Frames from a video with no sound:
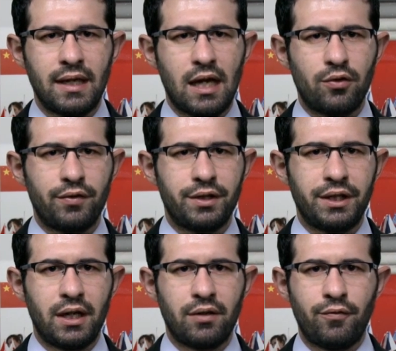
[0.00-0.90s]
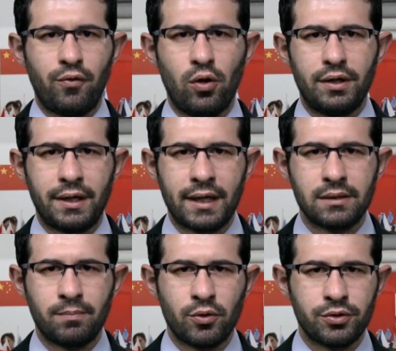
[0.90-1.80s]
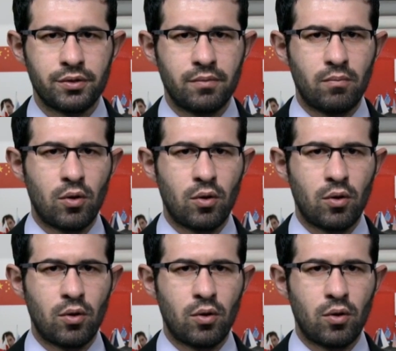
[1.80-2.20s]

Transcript: year-over-year fall in exports,